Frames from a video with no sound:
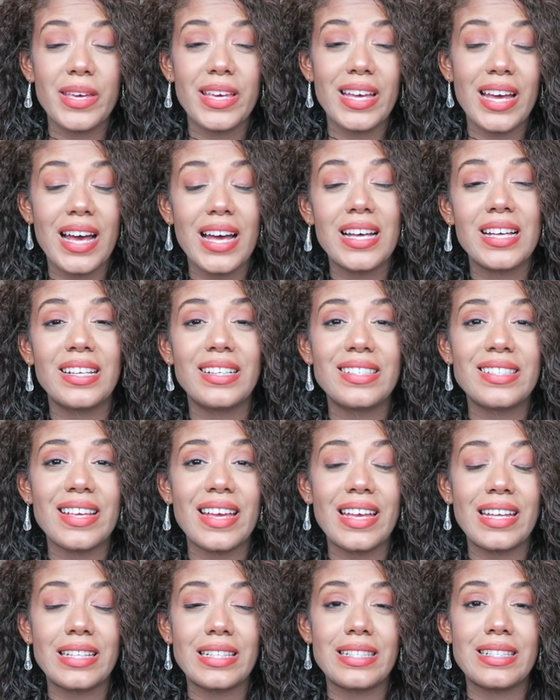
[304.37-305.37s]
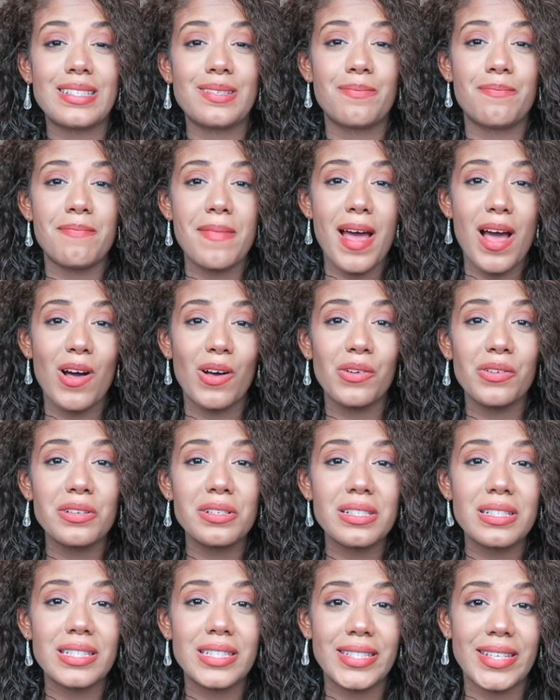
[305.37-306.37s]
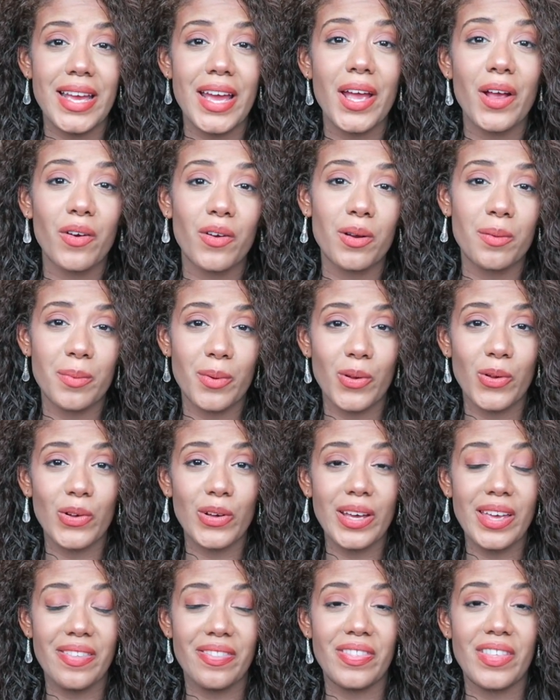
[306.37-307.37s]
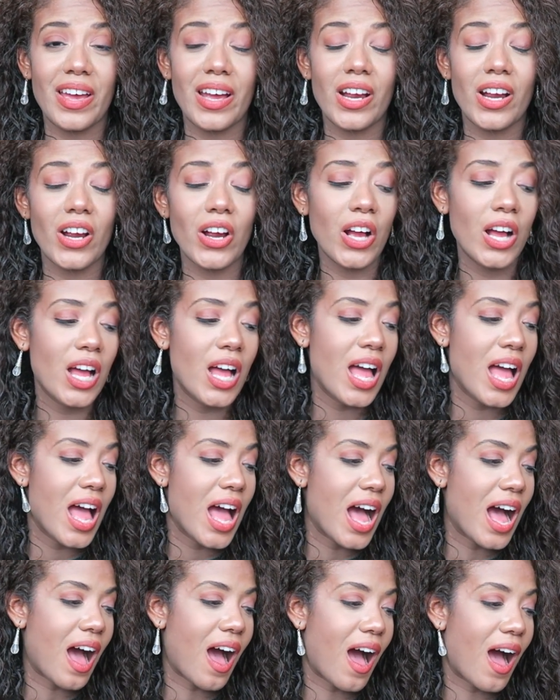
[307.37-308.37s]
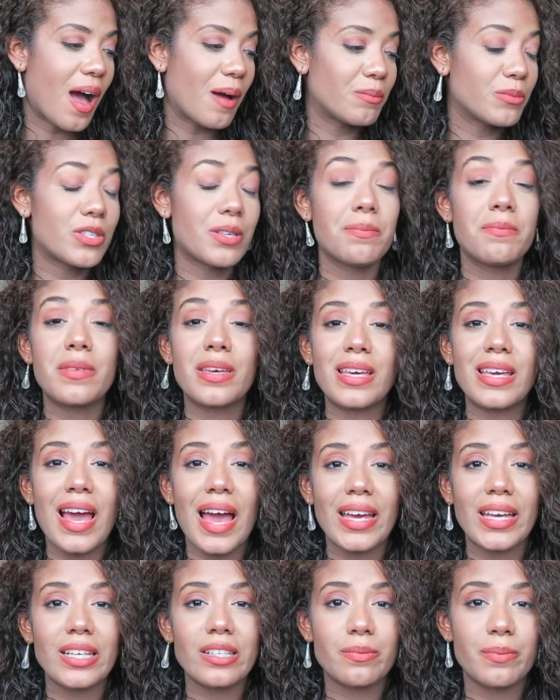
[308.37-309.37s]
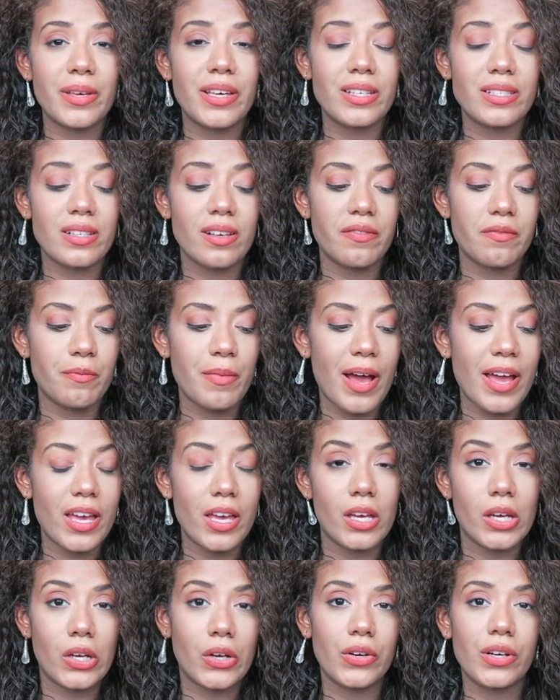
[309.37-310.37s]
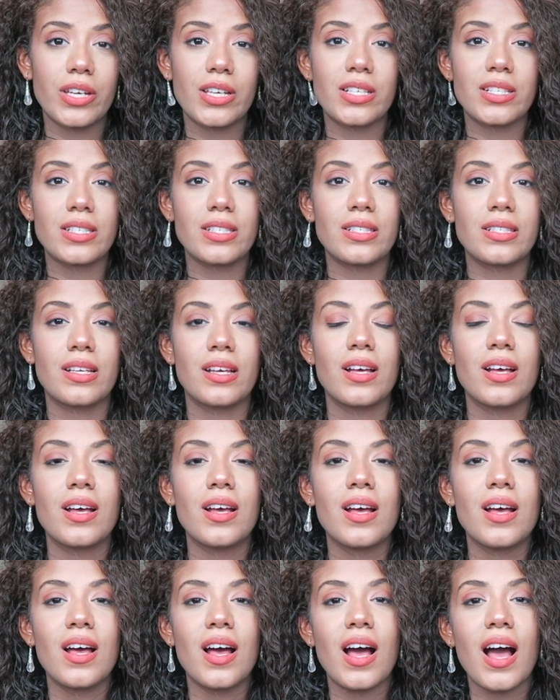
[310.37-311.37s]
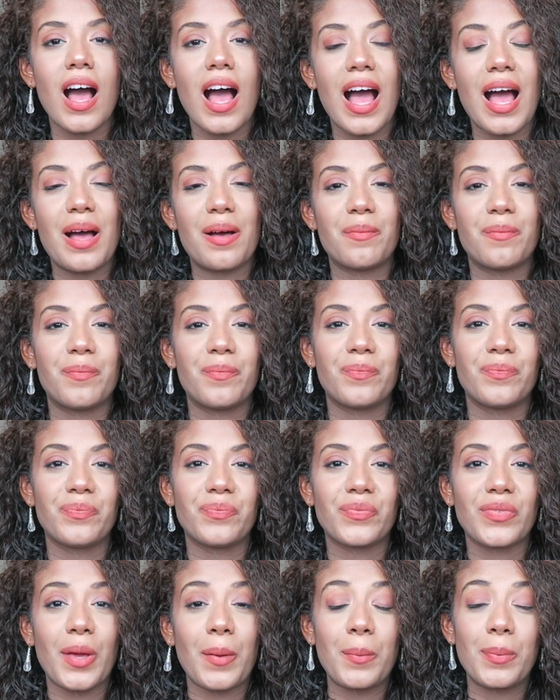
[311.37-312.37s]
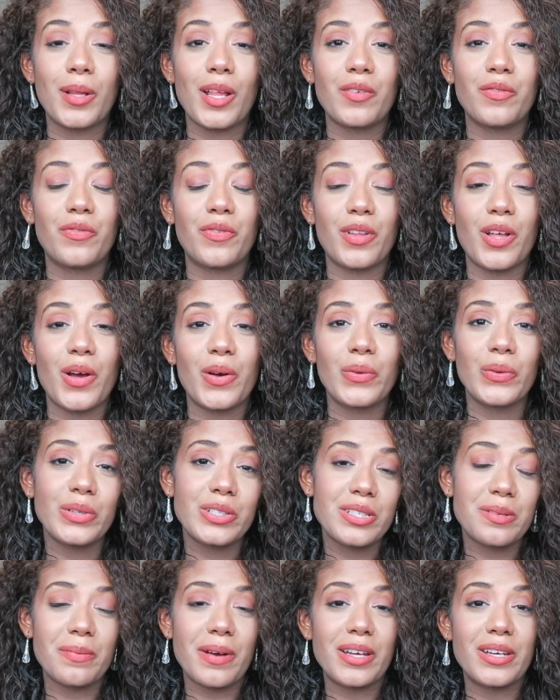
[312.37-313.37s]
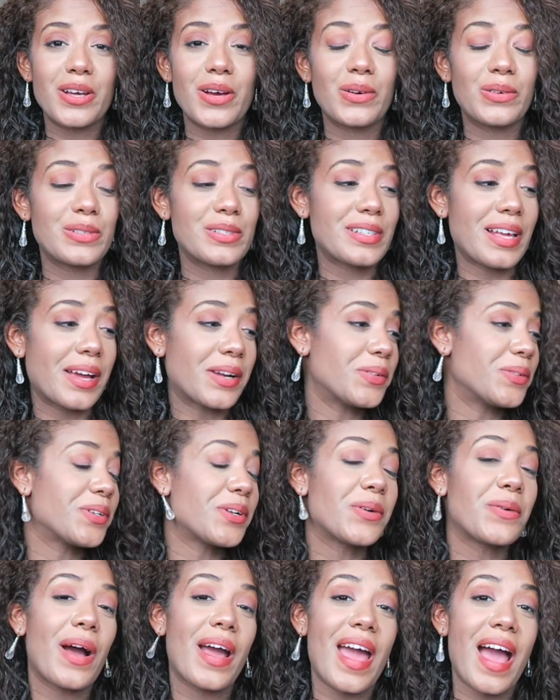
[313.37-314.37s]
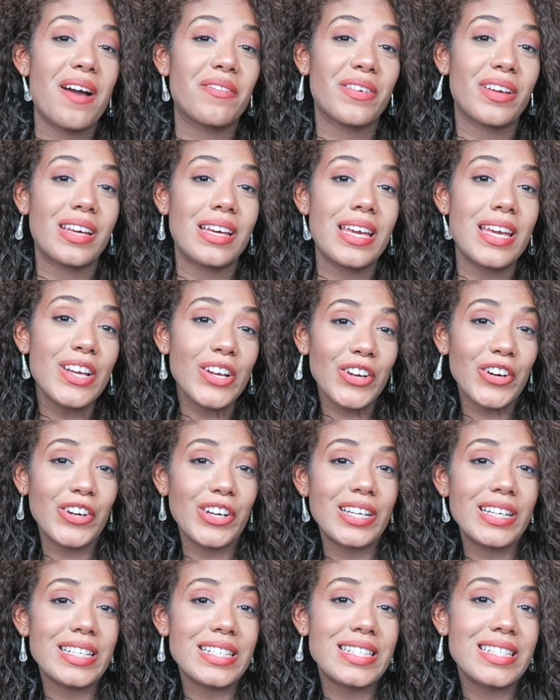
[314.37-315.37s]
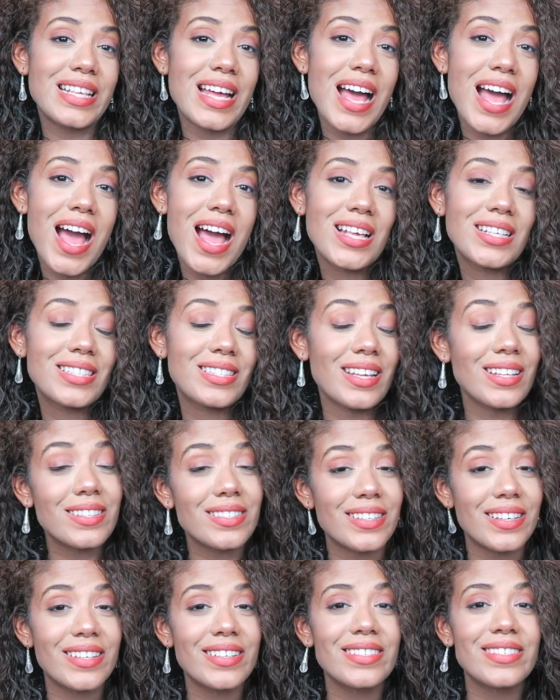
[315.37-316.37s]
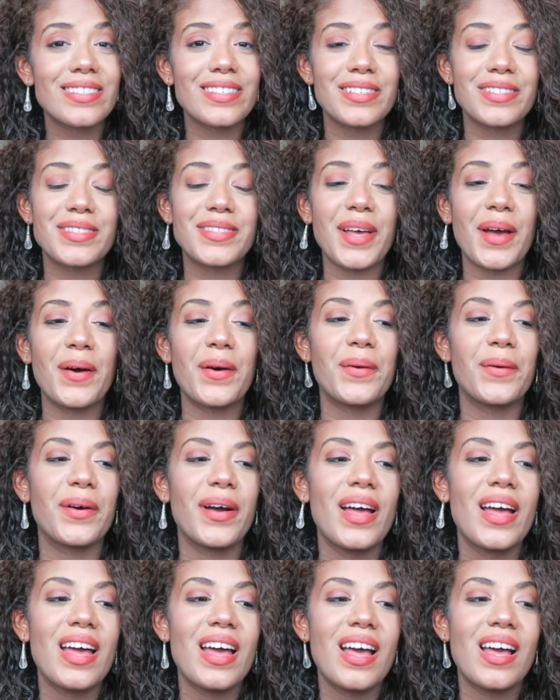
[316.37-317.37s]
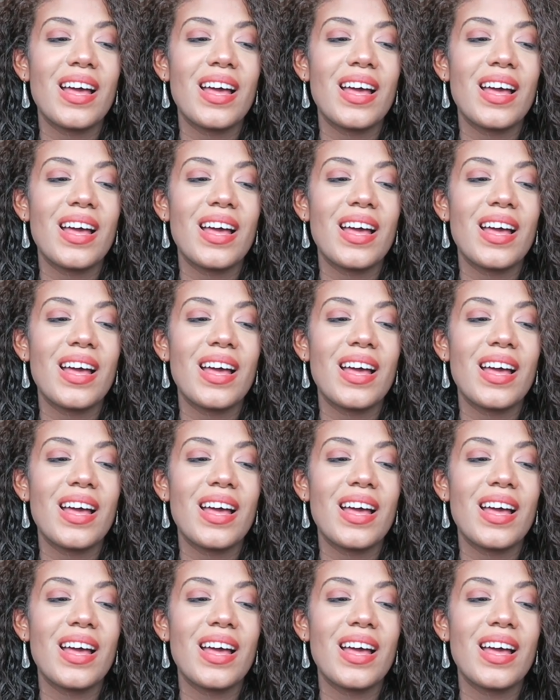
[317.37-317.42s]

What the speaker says: because it smells terrible in there. To me, I guess because of my increased blood flow to my nose. I don't know, I have increased senses. So